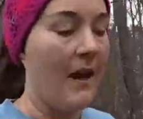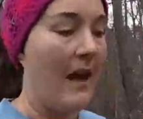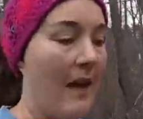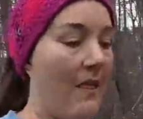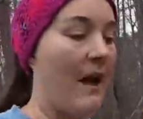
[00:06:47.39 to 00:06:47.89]

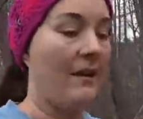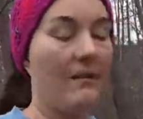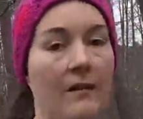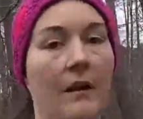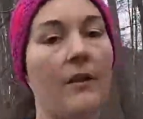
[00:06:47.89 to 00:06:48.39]
And that is
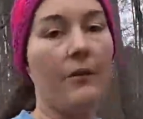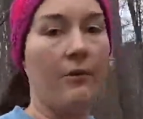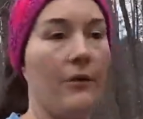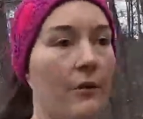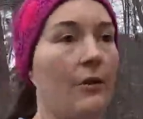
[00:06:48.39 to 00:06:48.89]
done
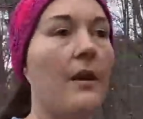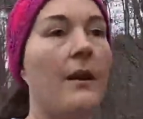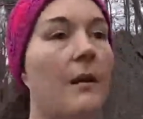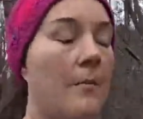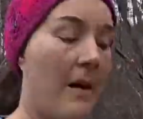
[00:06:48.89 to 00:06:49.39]
through
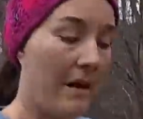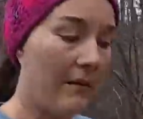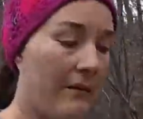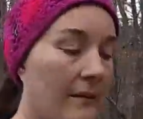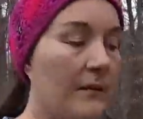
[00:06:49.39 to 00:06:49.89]

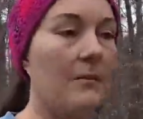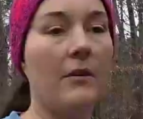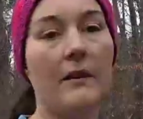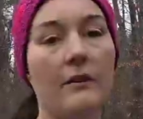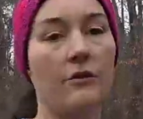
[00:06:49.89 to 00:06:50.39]
balance and
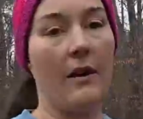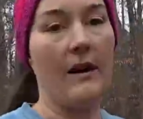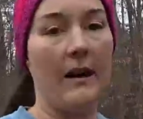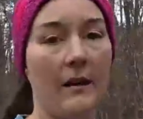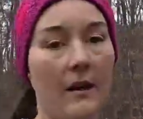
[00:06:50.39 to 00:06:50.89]
stability
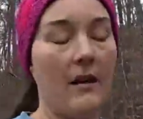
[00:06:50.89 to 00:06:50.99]
training